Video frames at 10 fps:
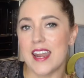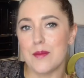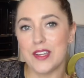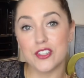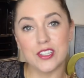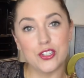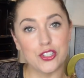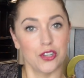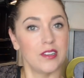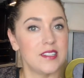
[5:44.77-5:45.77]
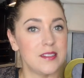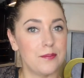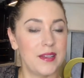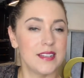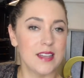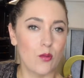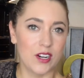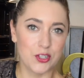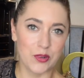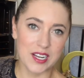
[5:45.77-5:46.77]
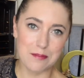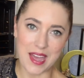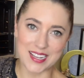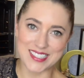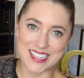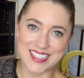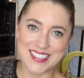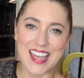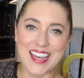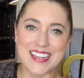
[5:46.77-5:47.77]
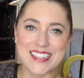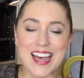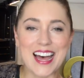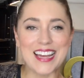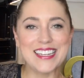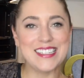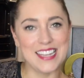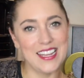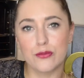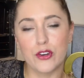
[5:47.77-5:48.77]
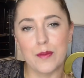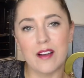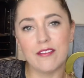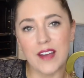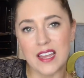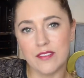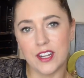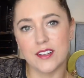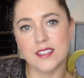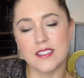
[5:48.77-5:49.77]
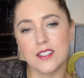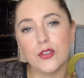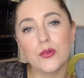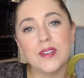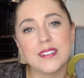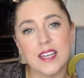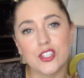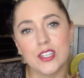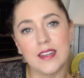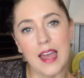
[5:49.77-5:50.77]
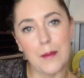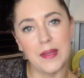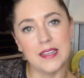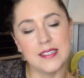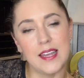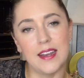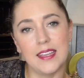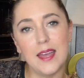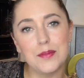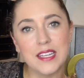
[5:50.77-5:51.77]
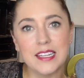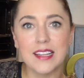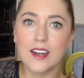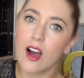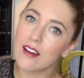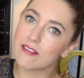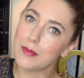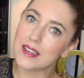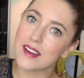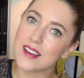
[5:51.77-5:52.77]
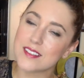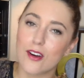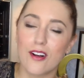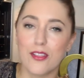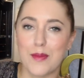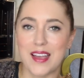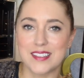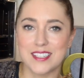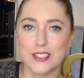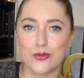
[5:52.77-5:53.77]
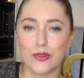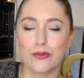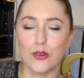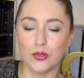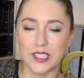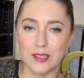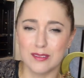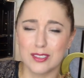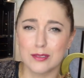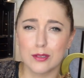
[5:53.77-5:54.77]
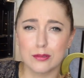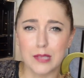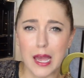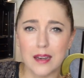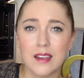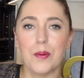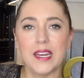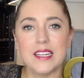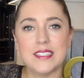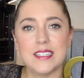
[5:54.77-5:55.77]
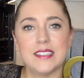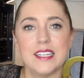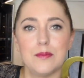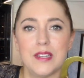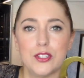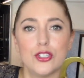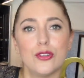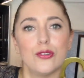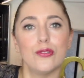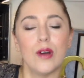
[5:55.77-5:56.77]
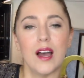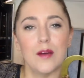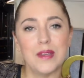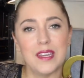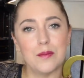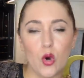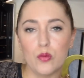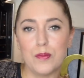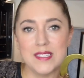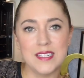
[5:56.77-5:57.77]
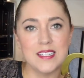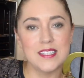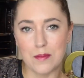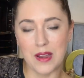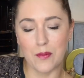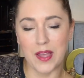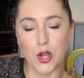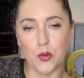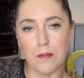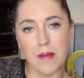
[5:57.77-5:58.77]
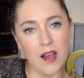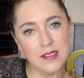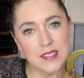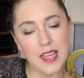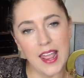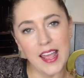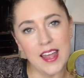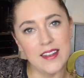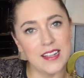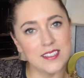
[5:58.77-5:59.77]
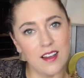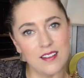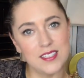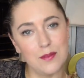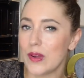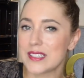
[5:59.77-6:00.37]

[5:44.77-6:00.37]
I majored in journalism because I wanted to work in magazines, and I did for about 5 years until the recession happened, and I kept getting laid off because all the magazines were folding, which is so sad. But it did lead me to begin my own business. I'm now my own boss, and that's awesome.